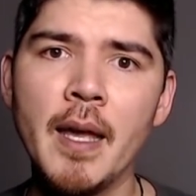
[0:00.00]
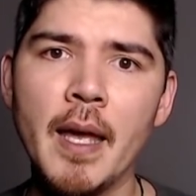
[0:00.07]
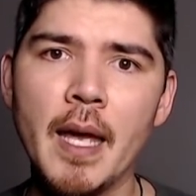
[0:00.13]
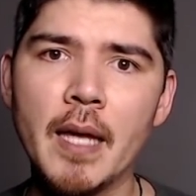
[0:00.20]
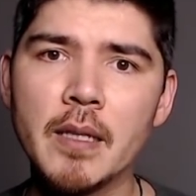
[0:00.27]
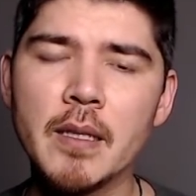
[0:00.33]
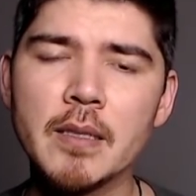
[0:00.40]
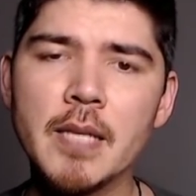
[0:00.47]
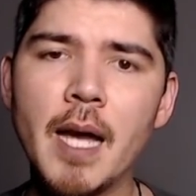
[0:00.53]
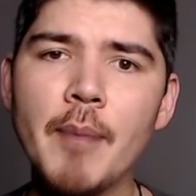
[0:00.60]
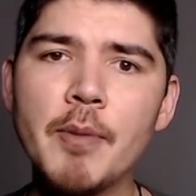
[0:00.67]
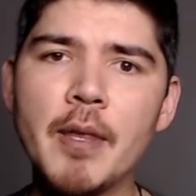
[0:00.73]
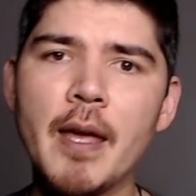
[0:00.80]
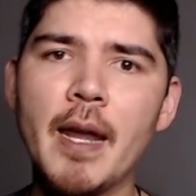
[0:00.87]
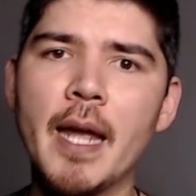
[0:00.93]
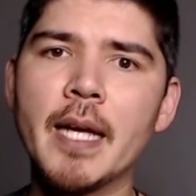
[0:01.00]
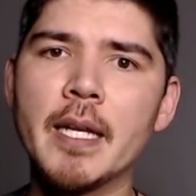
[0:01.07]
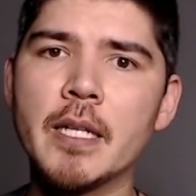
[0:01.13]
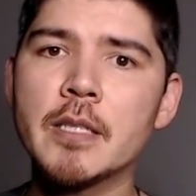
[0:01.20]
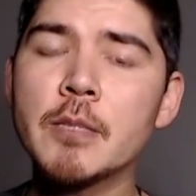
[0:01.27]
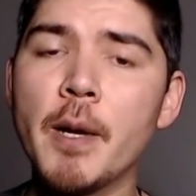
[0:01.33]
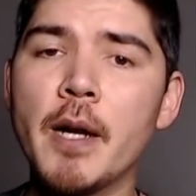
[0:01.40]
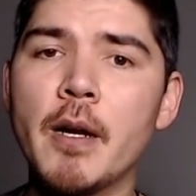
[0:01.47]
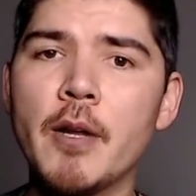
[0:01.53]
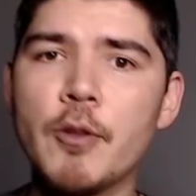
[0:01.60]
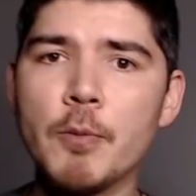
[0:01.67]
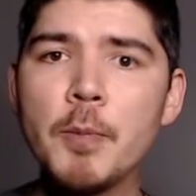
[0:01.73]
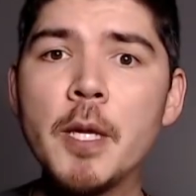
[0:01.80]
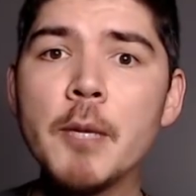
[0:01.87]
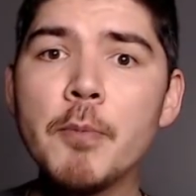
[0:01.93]
And on the top of that, I get to inspire other
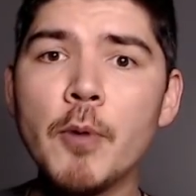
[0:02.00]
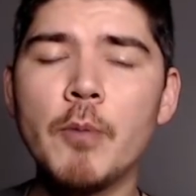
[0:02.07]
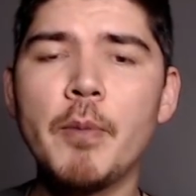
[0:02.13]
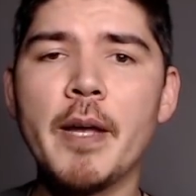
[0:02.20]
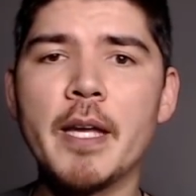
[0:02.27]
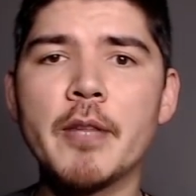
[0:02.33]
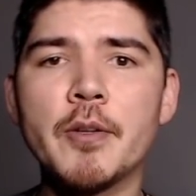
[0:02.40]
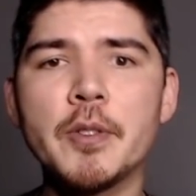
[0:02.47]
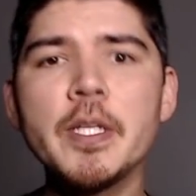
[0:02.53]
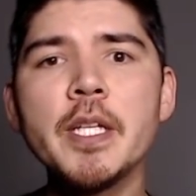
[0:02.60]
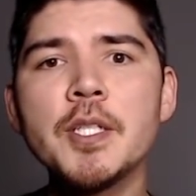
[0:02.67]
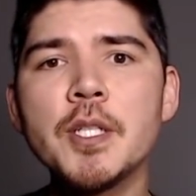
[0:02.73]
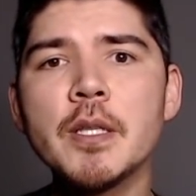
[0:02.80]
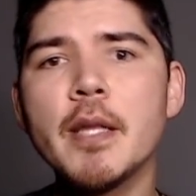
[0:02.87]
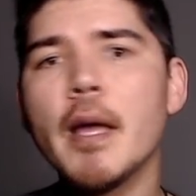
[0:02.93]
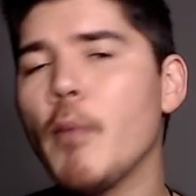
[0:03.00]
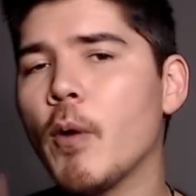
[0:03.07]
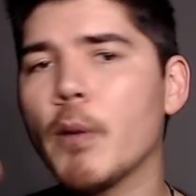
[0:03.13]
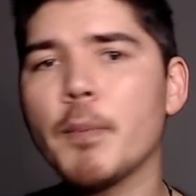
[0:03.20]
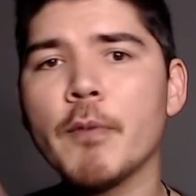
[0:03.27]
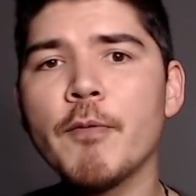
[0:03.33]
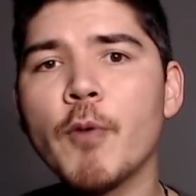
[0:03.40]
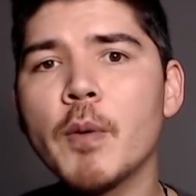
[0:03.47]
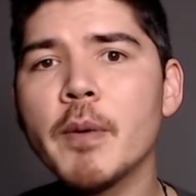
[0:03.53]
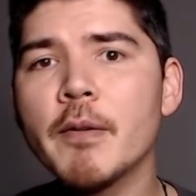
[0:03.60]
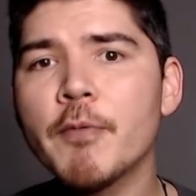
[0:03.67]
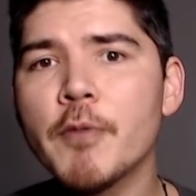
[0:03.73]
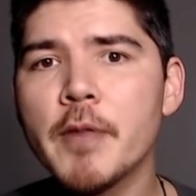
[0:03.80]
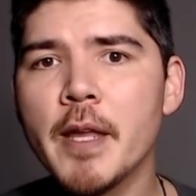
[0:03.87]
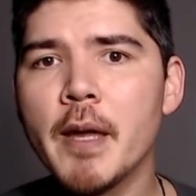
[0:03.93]
people by either teaching them or performing
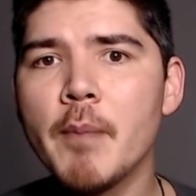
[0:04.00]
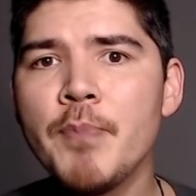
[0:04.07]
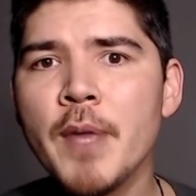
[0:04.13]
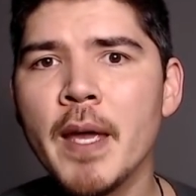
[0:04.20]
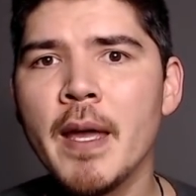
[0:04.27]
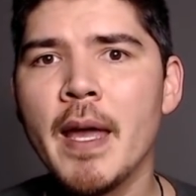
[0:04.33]
for them.